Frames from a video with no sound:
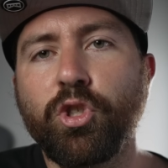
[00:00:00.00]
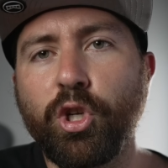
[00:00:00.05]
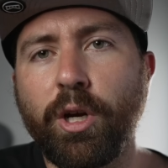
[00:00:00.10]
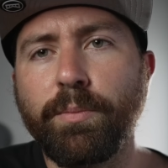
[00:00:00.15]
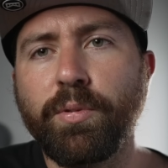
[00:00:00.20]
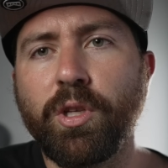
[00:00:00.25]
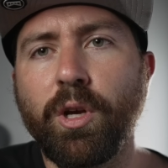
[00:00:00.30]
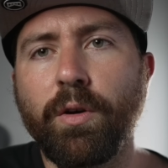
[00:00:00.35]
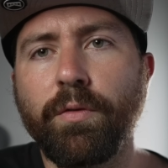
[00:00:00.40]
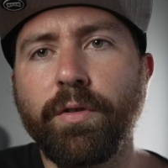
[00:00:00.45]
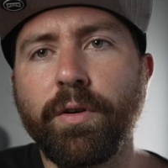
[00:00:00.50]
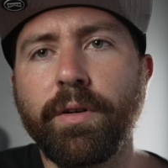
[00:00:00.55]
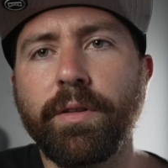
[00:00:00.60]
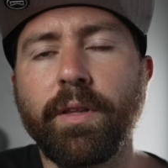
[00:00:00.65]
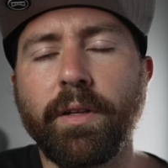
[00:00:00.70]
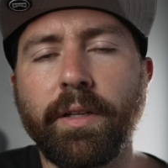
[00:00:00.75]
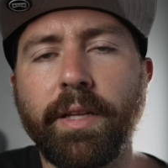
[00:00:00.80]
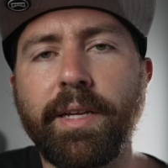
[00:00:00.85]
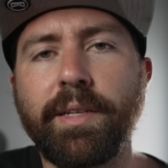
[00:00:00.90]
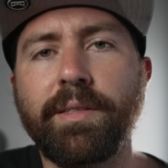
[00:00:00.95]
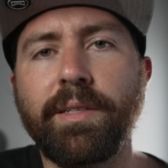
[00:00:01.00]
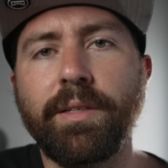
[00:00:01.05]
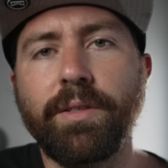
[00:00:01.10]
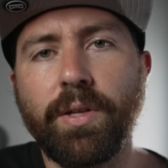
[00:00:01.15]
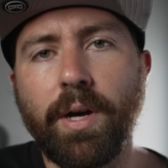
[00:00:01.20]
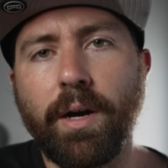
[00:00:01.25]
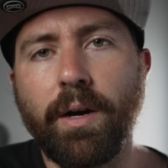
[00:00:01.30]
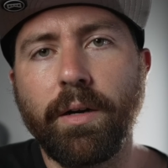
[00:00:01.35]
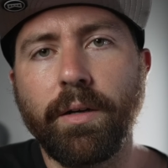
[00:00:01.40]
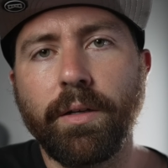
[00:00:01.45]
jumps over the lazy
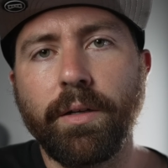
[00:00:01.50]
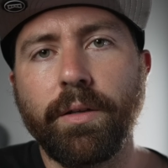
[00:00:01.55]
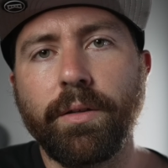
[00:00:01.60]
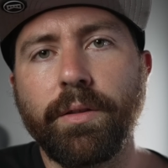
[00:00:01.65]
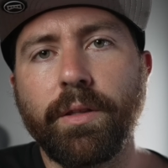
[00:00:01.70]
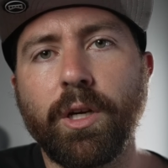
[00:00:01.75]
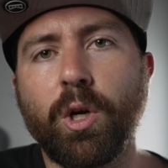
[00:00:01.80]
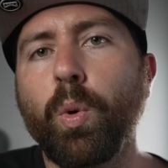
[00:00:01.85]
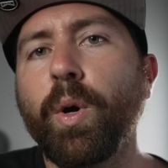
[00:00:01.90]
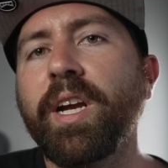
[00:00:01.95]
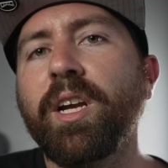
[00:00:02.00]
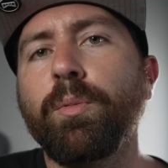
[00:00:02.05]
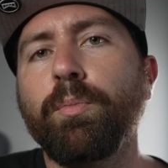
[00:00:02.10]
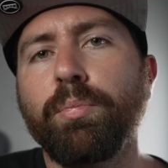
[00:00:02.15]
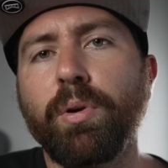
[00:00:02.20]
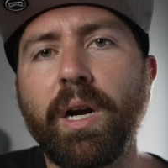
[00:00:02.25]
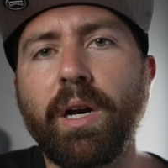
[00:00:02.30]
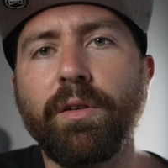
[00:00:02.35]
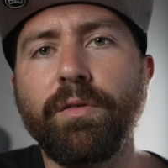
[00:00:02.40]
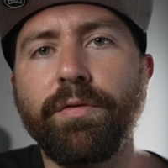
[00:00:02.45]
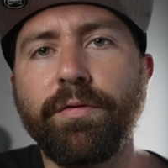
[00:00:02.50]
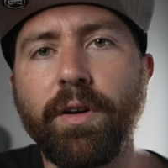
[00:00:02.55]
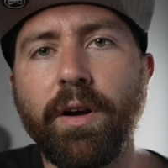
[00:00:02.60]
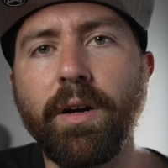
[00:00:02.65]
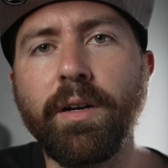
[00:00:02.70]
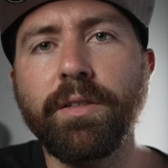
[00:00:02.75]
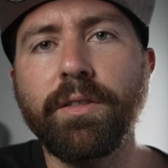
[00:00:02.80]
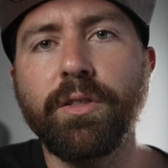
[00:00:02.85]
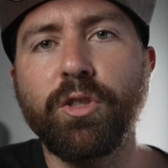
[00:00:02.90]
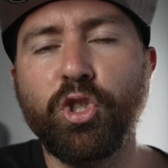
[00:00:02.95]
dog. The quick brown
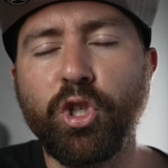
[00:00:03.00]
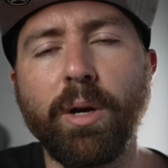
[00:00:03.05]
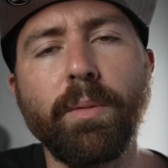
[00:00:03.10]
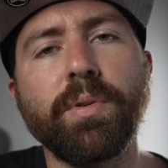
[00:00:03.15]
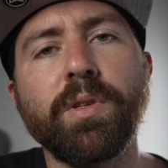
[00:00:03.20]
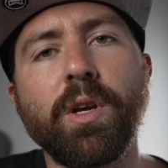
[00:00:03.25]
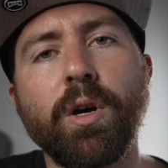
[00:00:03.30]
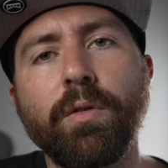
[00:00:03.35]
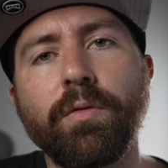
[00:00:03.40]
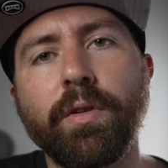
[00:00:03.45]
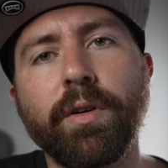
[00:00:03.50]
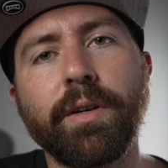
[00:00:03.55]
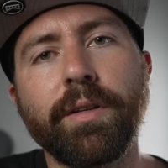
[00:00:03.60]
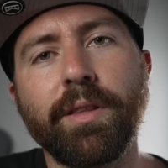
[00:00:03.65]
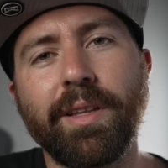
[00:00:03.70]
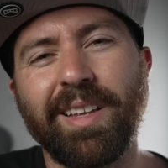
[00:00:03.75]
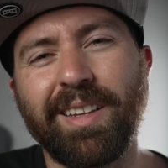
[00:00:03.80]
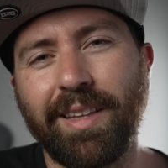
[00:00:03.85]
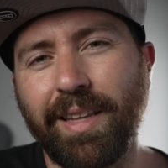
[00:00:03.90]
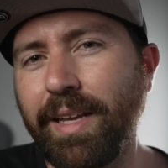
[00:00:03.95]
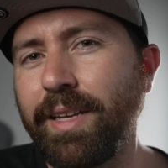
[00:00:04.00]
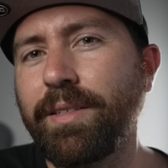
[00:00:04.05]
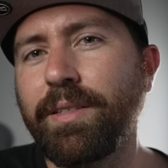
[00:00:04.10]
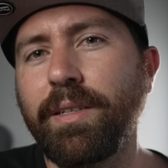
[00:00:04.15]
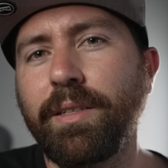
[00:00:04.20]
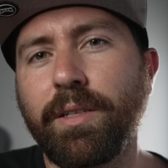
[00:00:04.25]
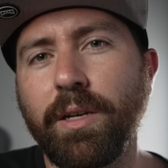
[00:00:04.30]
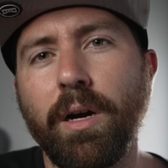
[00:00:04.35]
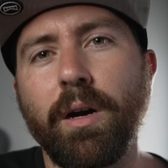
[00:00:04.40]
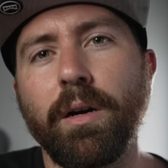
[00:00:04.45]
fox jumps over the
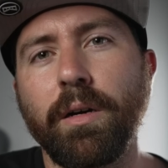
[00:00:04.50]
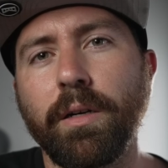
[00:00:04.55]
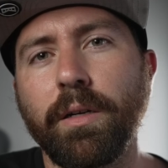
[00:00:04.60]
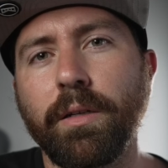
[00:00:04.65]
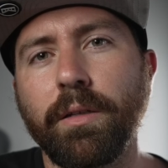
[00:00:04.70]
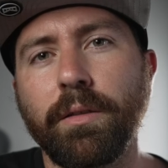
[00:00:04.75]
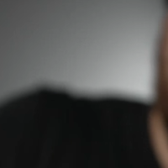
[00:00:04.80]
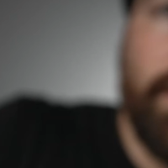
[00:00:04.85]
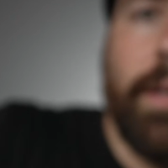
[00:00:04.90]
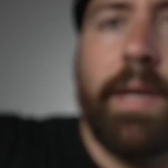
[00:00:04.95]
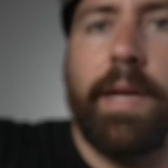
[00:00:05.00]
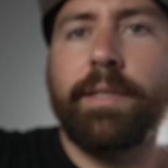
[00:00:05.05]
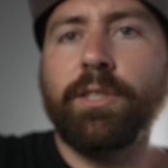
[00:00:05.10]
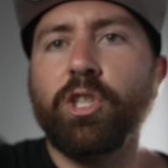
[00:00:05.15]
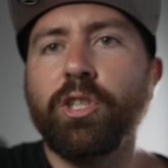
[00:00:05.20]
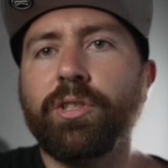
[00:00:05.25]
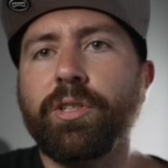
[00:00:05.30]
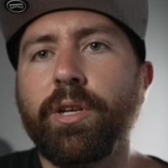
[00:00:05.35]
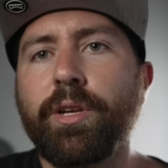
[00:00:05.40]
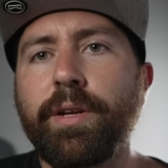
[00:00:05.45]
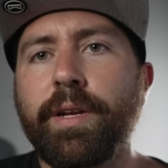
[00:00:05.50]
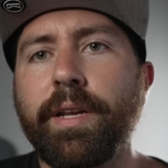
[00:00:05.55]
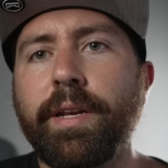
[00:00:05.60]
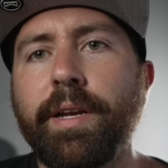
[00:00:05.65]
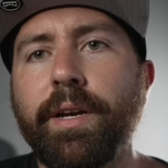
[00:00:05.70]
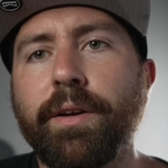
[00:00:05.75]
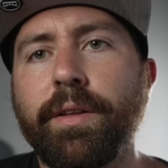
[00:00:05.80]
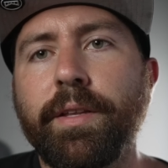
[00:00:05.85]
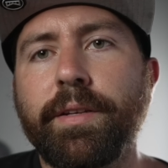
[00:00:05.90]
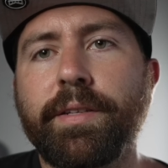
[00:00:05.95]
lazy dog. And just so you can
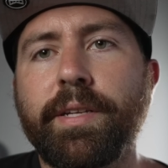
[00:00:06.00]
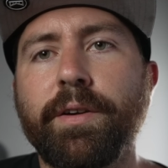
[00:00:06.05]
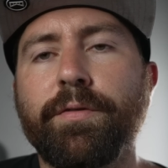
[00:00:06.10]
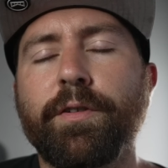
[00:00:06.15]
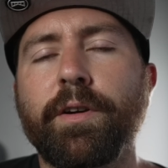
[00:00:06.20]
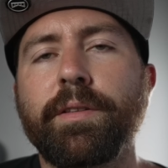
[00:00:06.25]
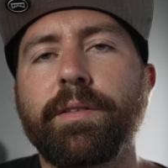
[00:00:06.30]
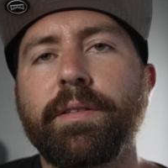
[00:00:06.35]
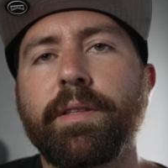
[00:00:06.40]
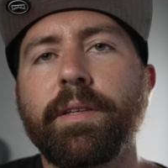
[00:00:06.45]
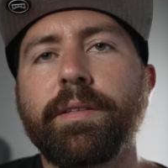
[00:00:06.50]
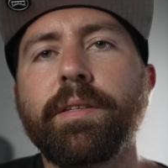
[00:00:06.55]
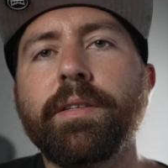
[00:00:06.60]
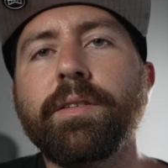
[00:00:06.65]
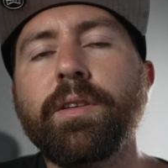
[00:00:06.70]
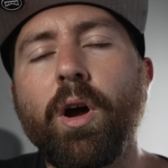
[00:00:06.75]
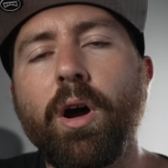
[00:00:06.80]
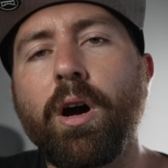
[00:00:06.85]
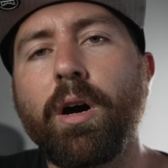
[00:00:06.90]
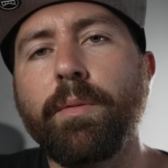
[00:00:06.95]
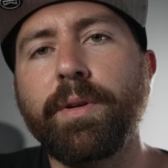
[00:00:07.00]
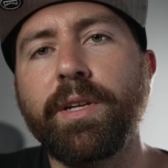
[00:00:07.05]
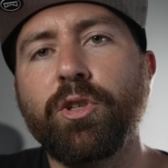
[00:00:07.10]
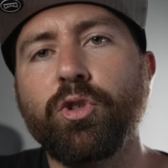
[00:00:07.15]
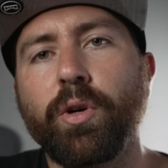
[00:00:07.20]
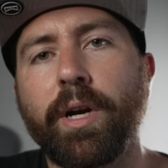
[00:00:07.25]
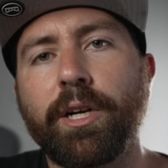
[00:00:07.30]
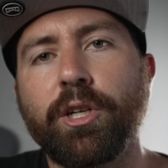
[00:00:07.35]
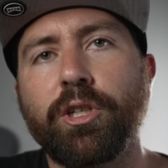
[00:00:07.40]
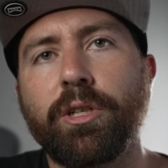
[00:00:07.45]
hear the difference, this is
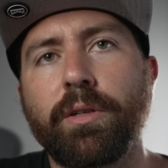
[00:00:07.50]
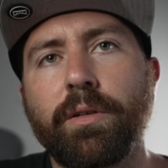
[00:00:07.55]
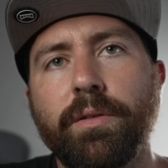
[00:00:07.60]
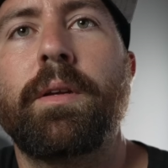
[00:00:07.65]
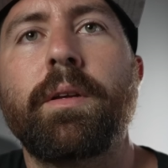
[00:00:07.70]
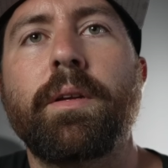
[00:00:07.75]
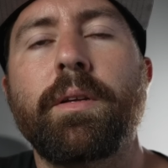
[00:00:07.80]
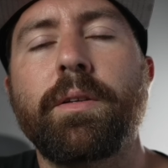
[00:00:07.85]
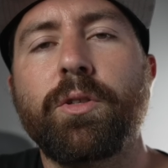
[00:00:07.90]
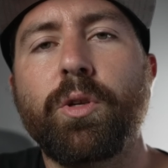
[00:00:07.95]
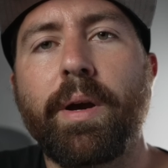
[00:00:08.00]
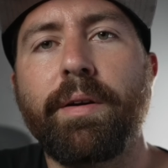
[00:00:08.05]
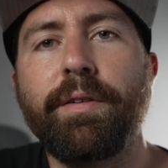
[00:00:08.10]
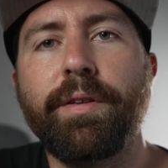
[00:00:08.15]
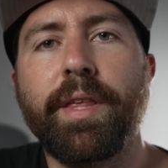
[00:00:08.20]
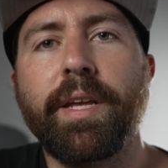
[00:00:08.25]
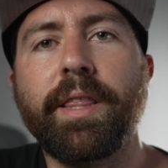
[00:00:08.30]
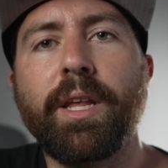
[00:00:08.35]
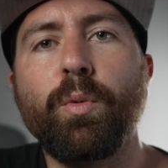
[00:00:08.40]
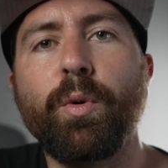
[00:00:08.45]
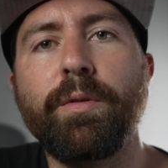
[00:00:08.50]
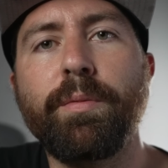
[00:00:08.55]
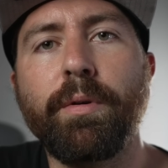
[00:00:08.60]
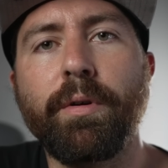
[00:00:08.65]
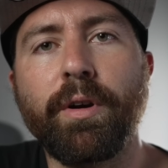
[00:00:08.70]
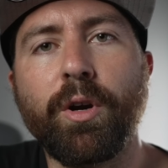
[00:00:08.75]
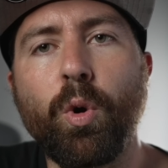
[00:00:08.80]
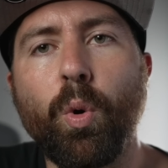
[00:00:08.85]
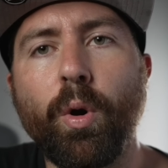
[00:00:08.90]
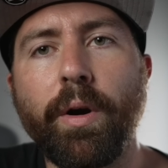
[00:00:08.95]
omnidirectional. So everything that we've been
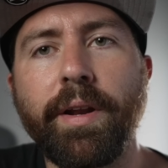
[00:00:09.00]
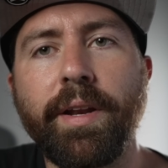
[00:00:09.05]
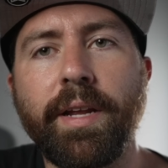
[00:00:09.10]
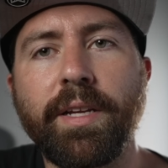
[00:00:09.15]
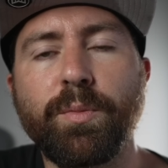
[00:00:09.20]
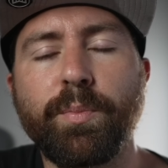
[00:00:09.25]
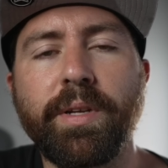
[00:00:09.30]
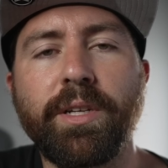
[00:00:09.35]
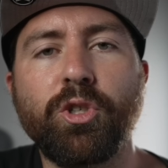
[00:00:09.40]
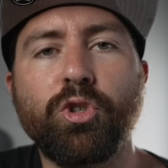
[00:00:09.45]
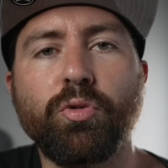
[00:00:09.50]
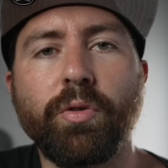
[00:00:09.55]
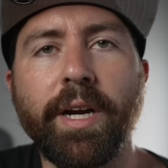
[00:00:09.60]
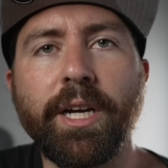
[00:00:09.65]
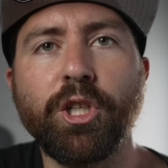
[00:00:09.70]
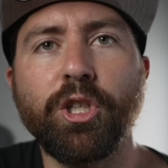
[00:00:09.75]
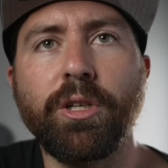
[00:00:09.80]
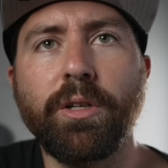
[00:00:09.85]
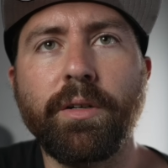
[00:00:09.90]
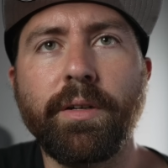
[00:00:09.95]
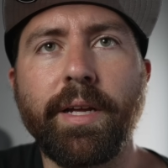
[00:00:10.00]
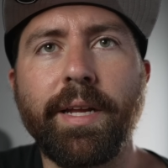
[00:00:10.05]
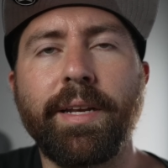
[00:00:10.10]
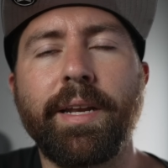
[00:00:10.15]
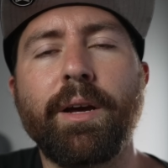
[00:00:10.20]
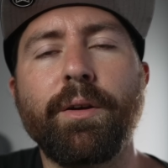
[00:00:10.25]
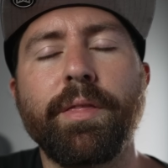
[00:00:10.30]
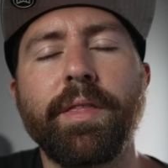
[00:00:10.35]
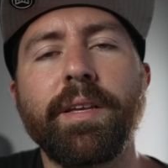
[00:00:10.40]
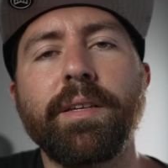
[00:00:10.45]
recording has been directional, and
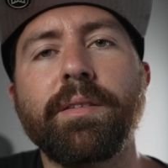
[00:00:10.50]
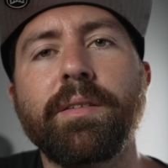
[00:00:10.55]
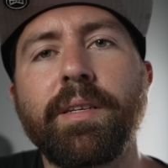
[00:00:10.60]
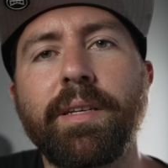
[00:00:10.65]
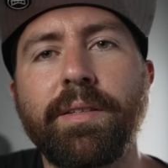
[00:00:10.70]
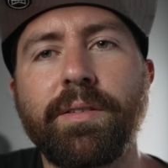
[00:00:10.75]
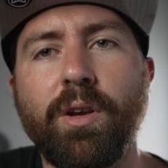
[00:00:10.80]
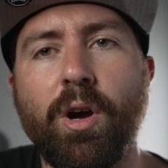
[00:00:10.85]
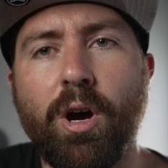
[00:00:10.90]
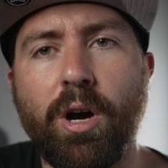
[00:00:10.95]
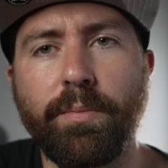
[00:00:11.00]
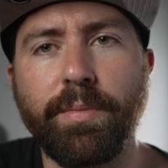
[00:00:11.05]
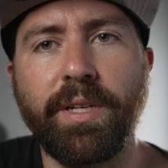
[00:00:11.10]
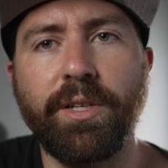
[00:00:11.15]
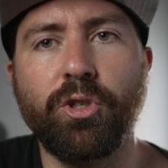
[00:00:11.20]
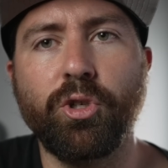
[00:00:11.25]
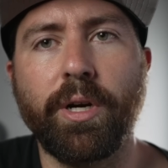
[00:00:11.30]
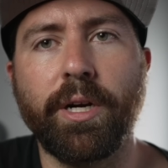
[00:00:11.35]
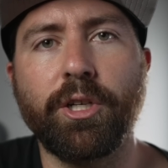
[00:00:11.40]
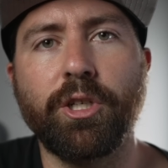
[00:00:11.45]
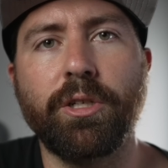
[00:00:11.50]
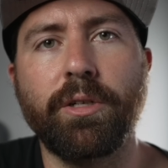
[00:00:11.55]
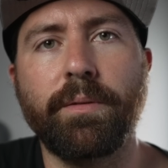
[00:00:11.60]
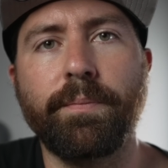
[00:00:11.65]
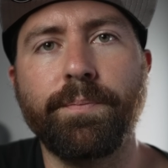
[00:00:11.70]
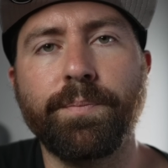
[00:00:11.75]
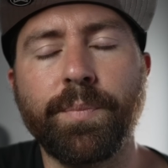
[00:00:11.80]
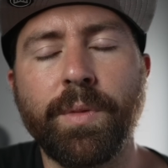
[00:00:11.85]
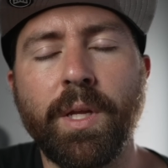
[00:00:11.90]
now this is omnidirectional.